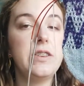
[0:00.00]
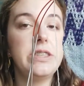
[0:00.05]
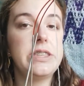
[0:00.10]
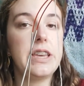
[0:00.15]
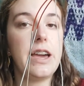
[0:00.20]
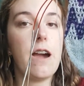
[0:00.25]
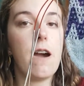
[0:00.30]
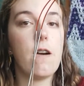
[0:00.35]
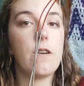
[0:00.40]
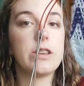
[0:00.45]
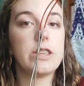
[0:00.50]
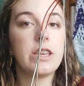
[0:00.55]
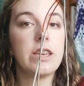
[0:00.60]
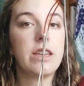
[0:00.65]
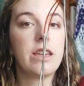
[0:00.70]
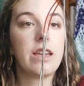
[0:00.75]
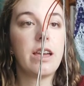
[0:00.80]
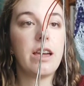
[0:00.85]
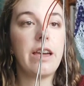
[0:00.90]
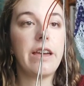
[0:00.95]
out
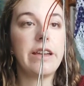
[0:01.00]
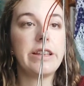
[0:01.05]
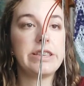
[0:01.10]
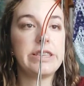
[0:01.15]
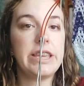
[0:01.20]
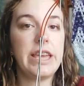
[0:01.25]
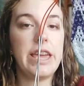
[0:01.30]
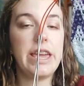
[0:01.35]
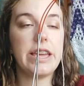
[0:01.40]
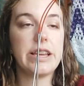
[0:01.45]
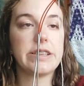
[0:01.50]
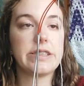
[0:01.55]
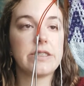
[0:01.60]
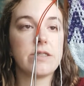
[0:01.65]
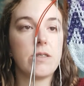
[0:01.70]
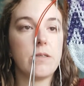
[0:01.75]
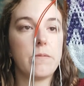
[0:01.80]
it takes